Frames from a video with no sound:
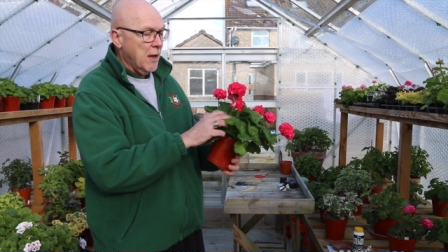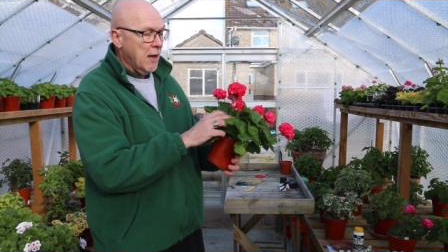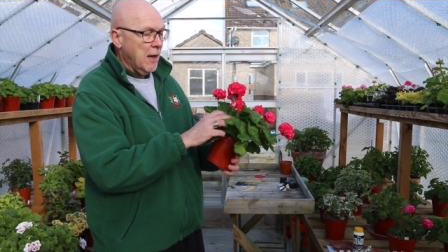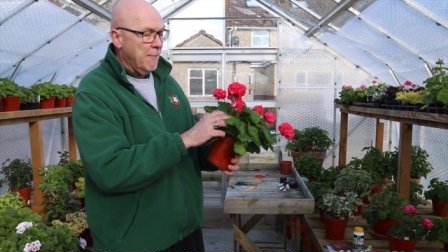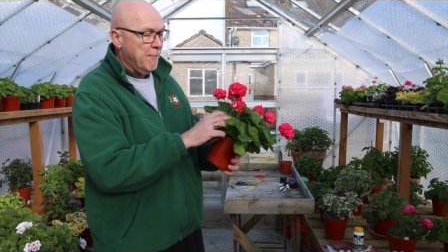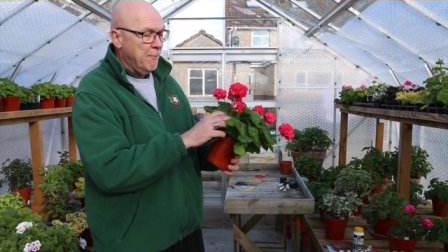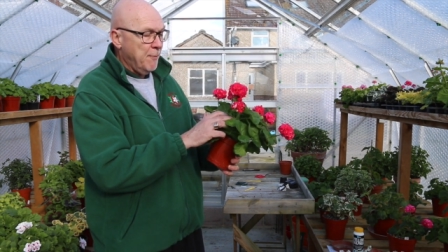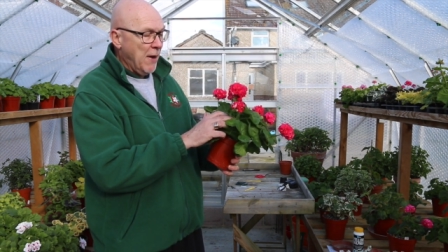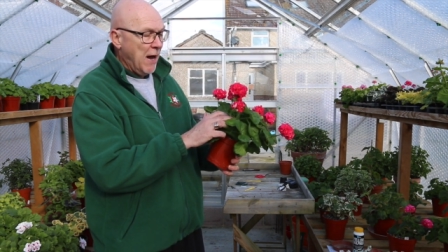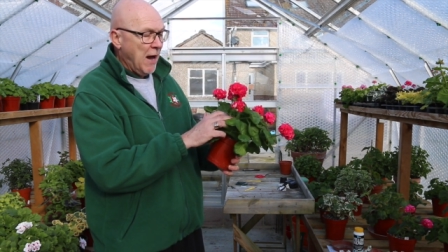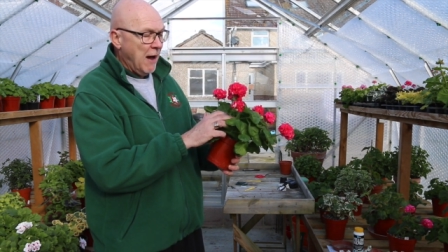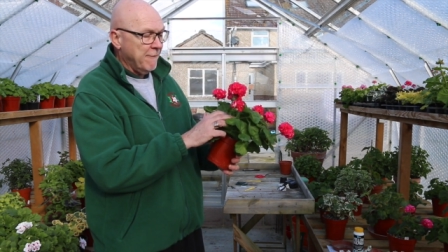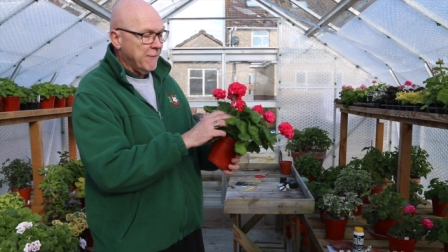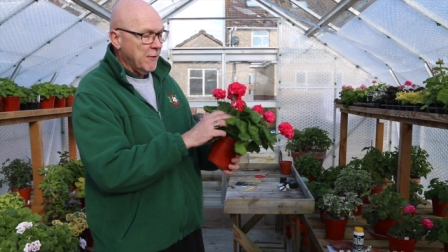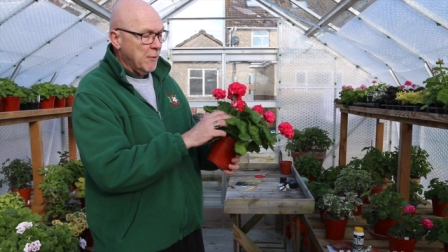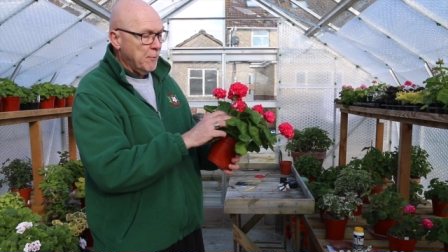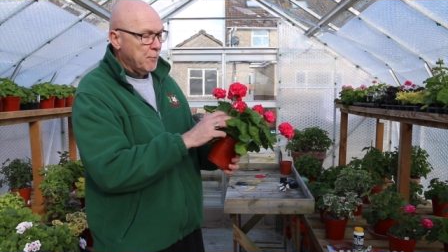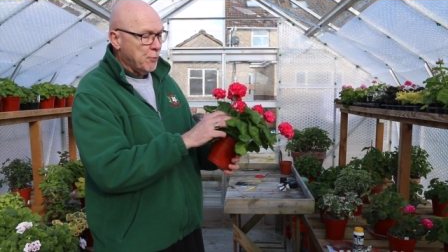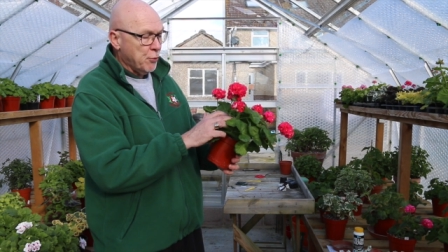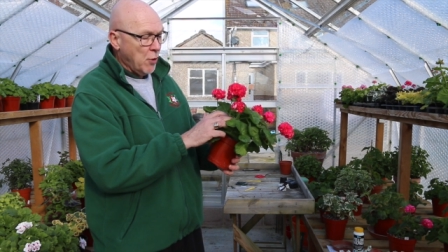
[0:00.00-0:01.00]
above
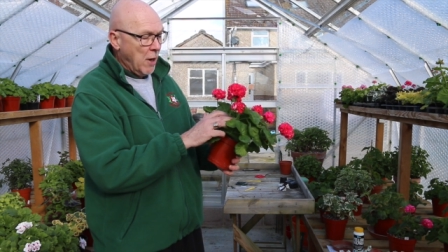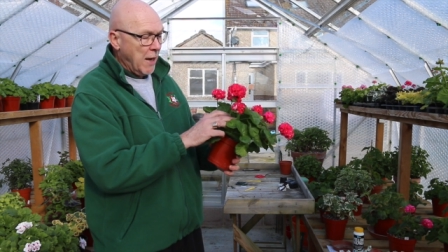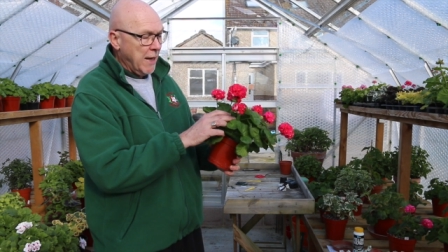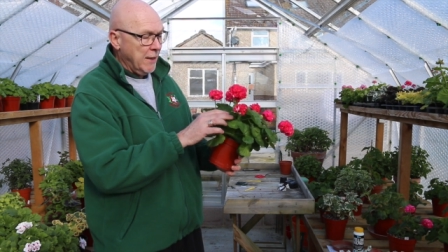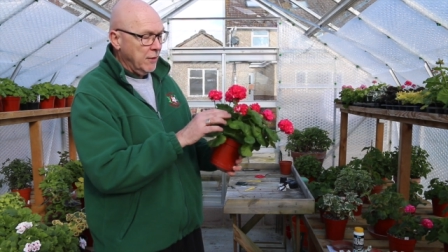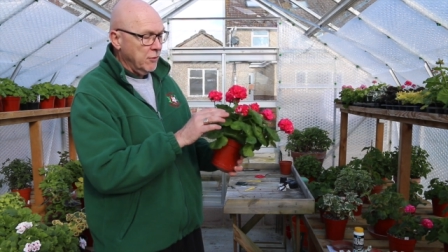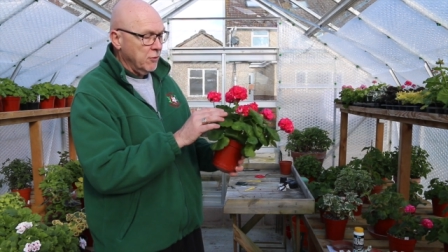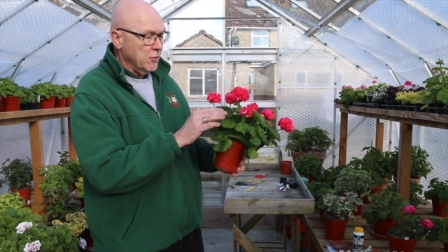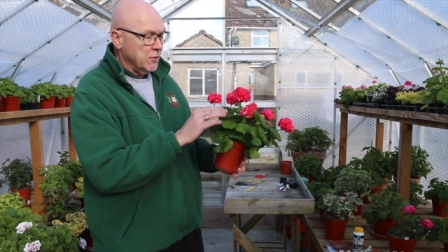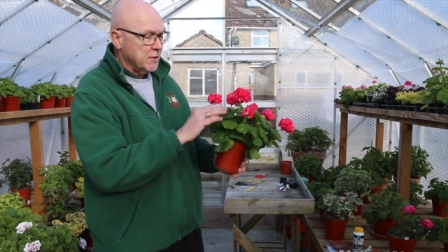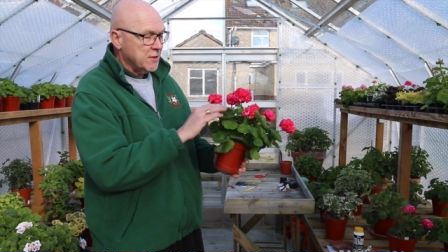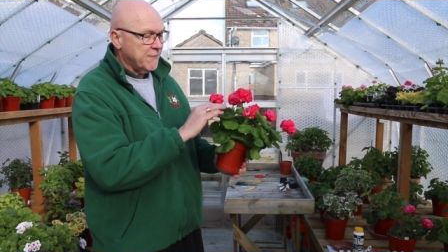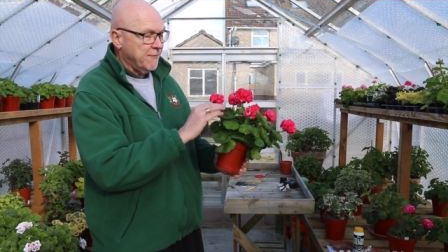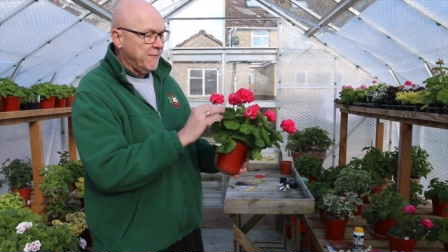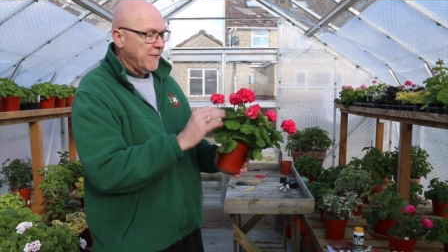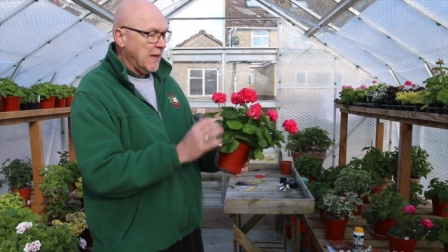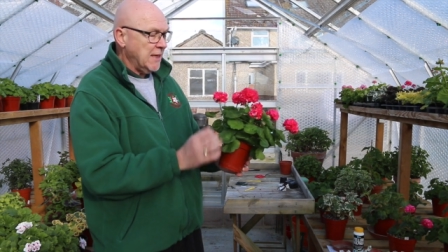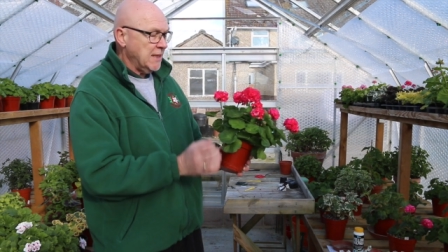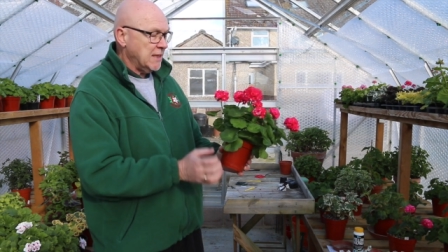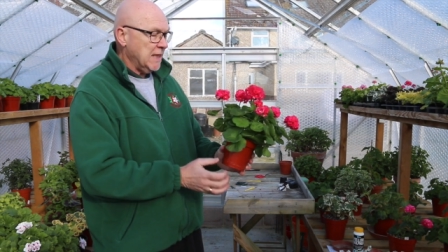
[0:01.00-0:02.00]
a break that's
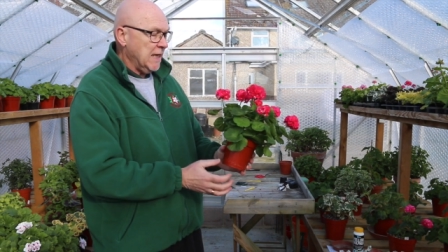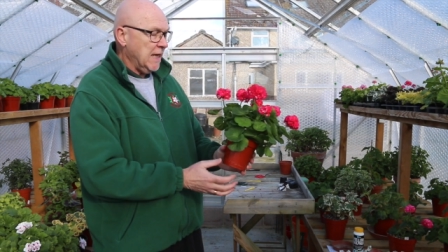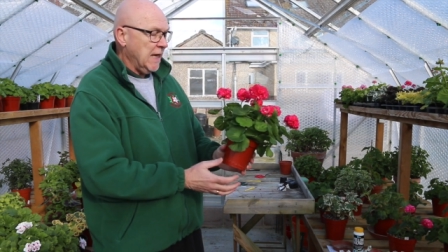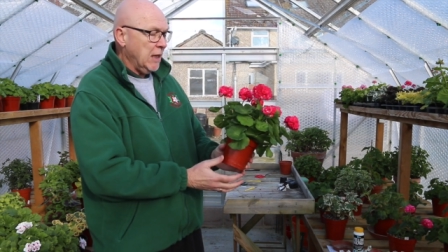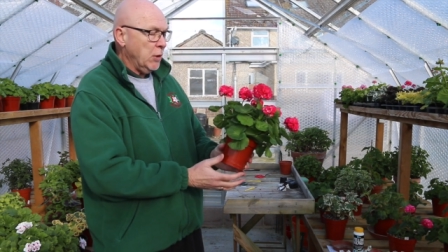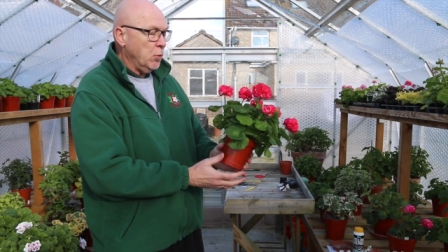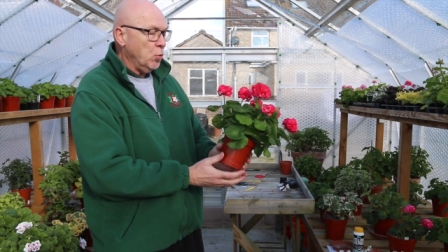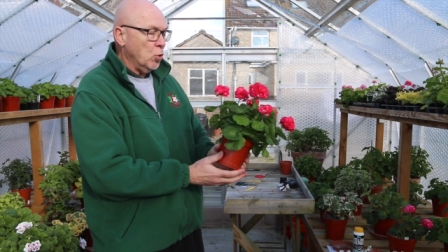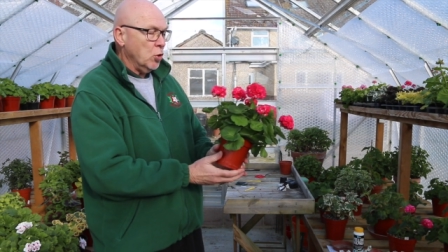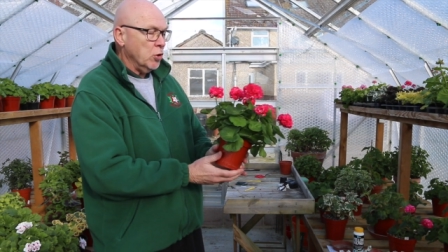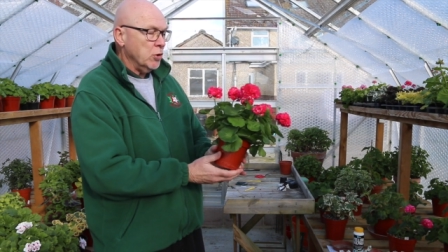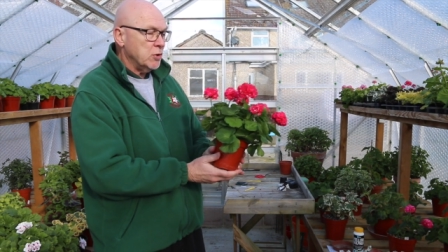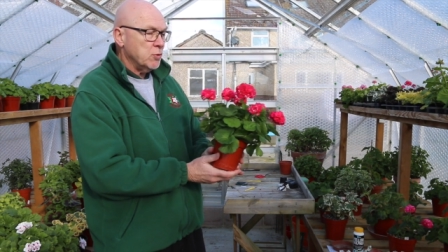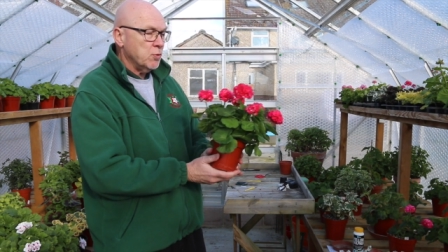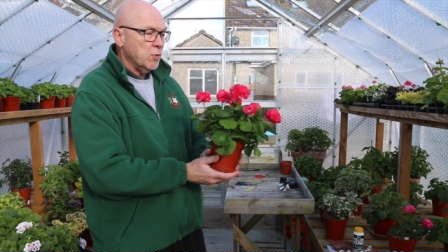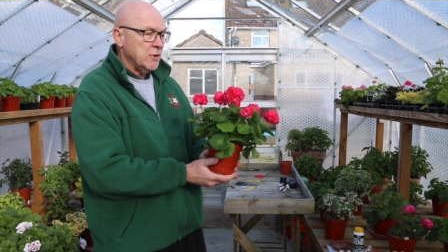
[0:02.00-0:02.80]
facing inwards,